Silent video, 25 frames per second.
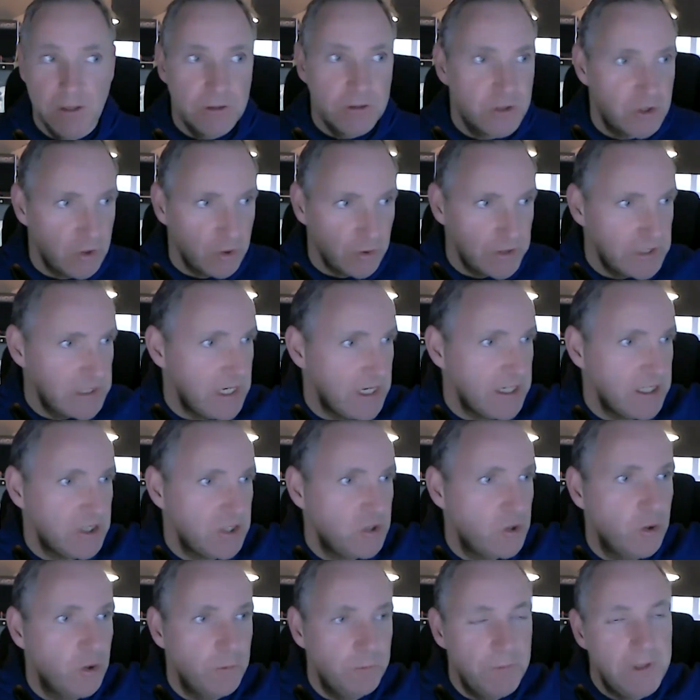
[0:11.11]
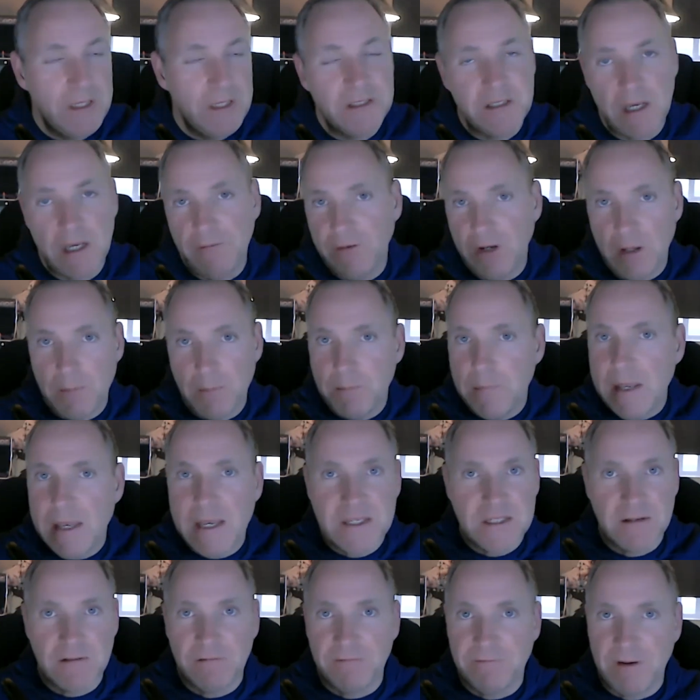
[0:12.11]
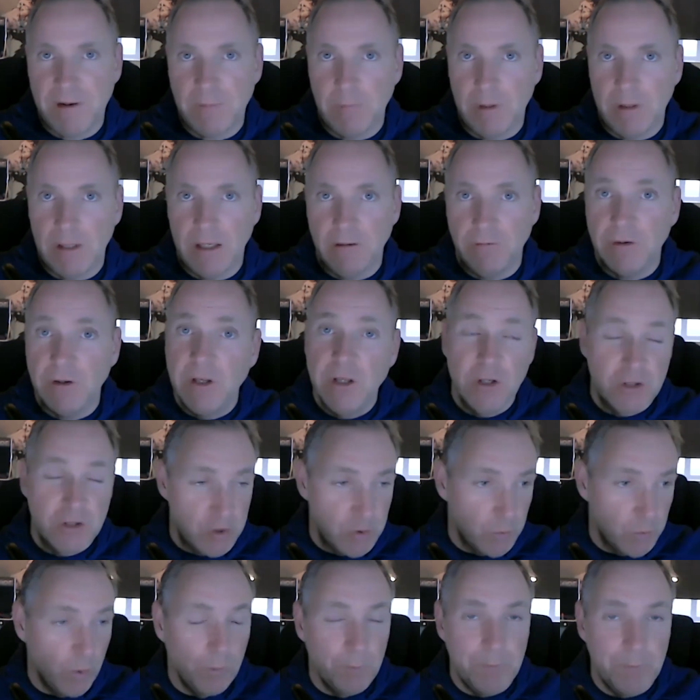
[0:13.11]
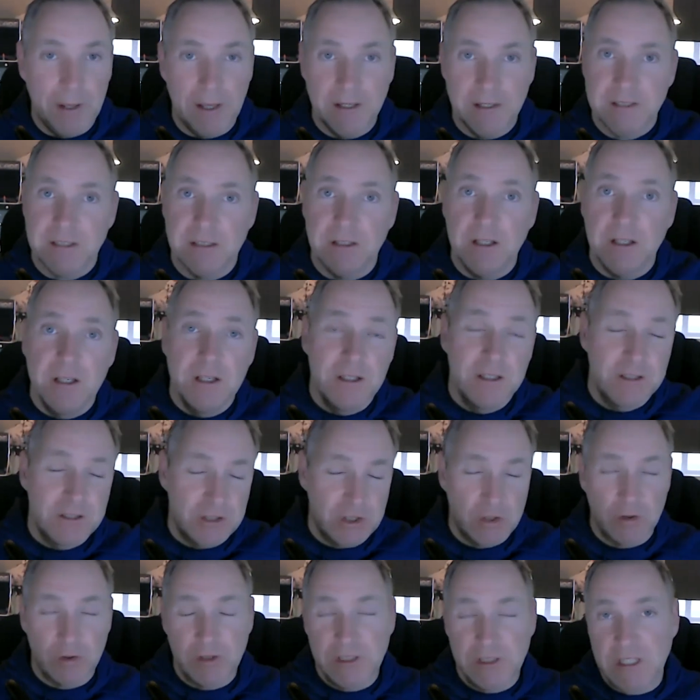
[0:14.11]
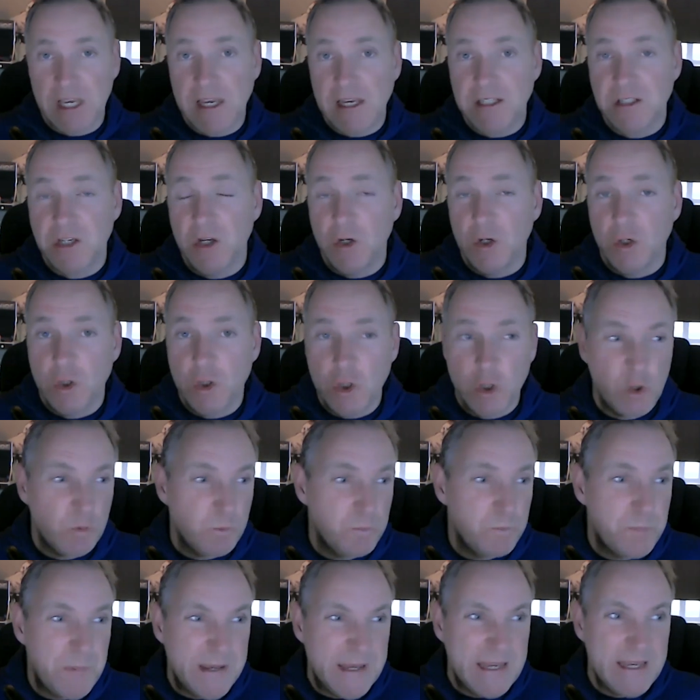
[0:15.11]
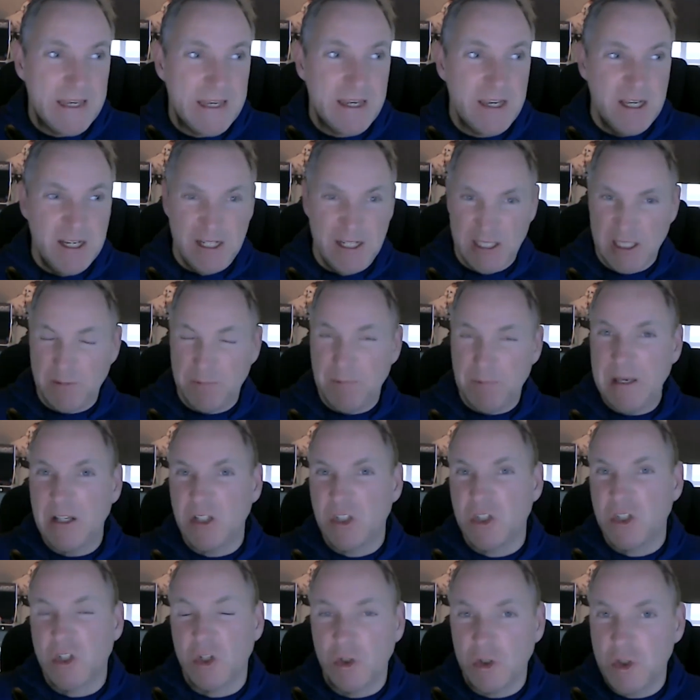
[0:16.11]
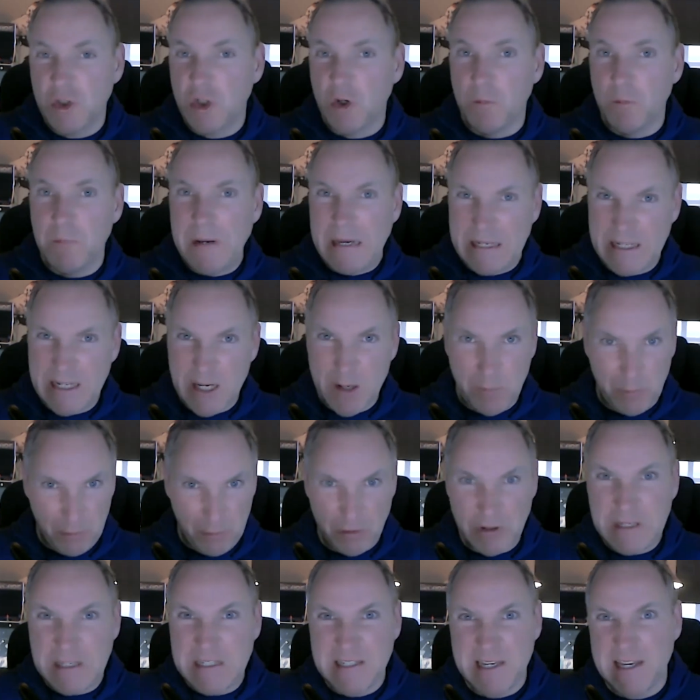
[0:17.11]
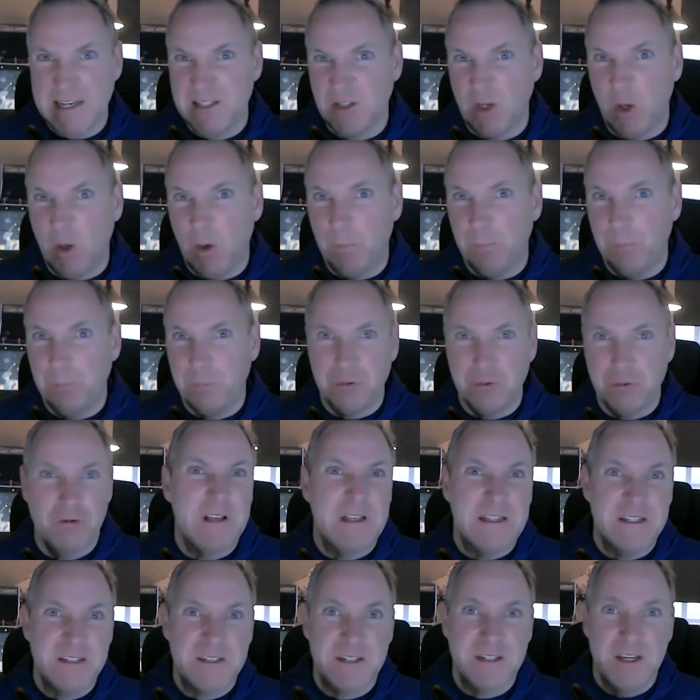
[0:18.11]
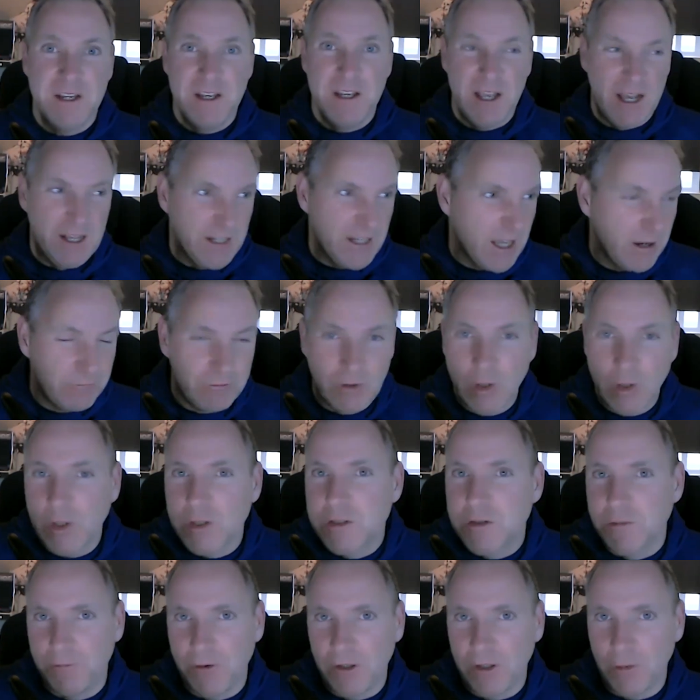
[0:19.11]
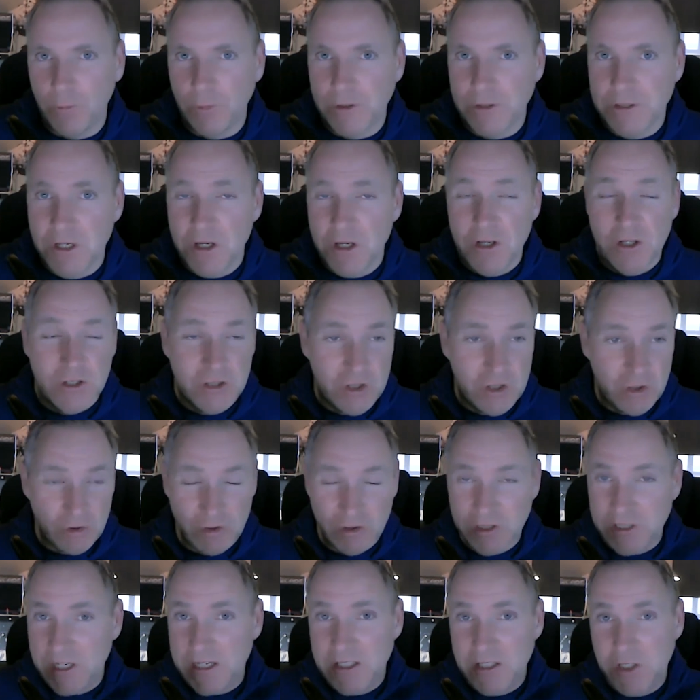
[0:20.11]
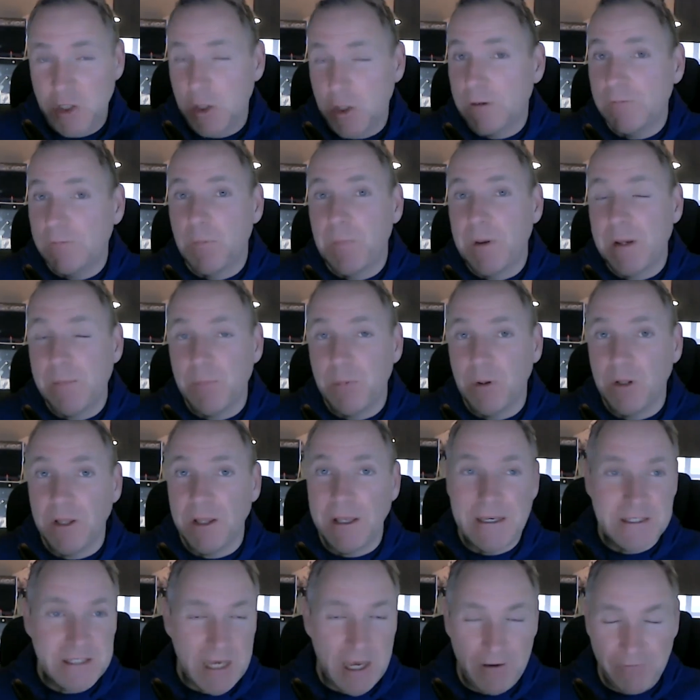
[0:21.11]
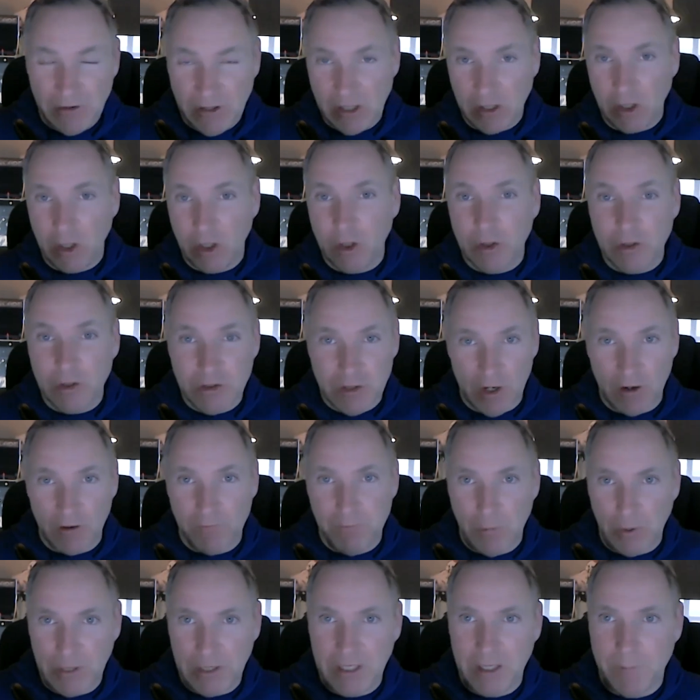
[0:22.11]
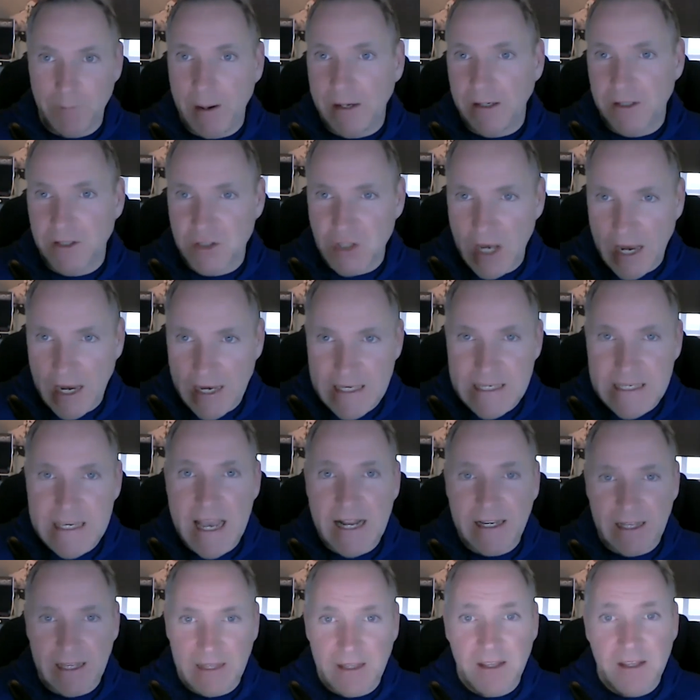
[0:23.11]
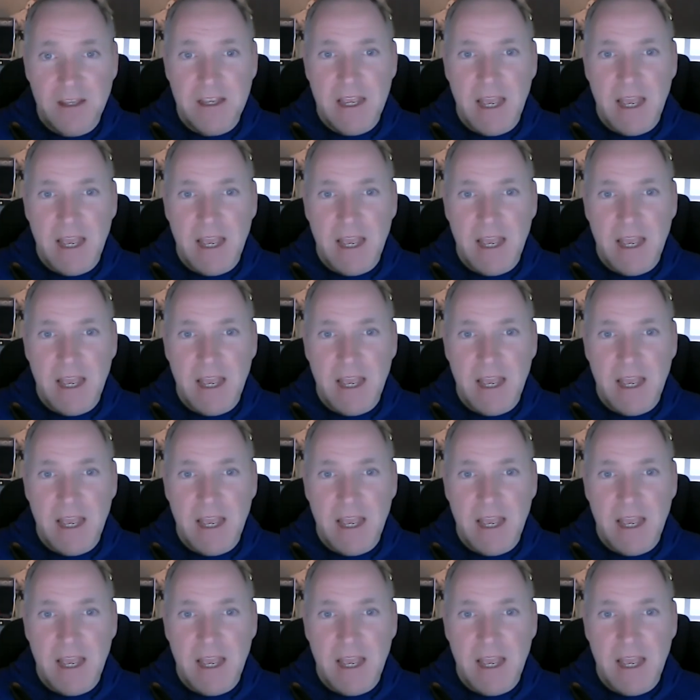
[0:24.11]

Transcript: Success could mean to have an amazing family life to one person. Success could be to be a social media princess or prince and have loads of followers. Success to other people is having loads of money in the bank. So I get it.